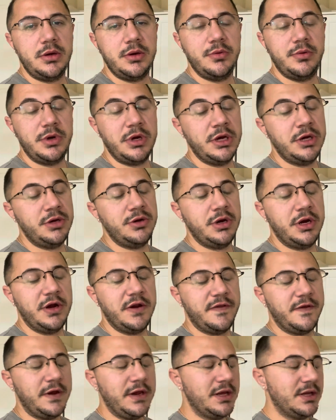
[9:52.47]
We didn't do
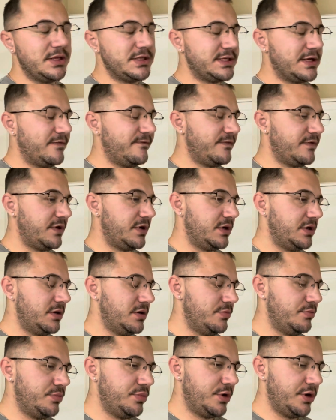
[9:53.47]
anything else after
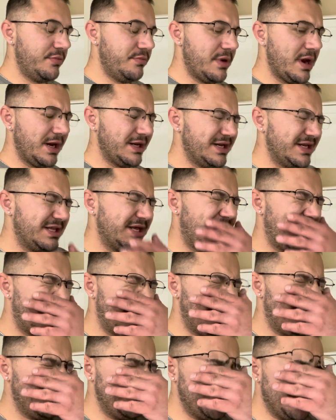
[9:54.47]
putting back the
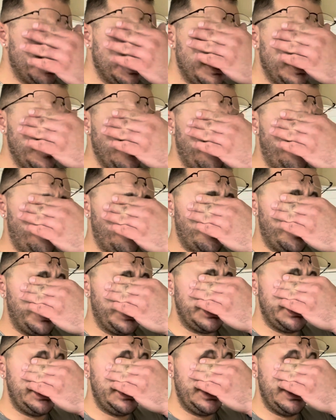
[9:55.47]
tire, adjusting the
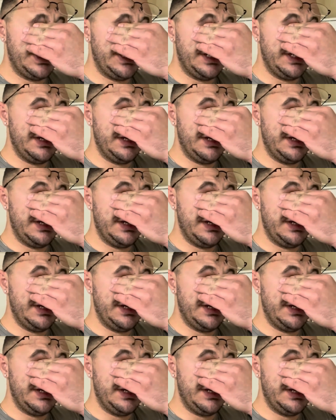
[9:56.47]
forks,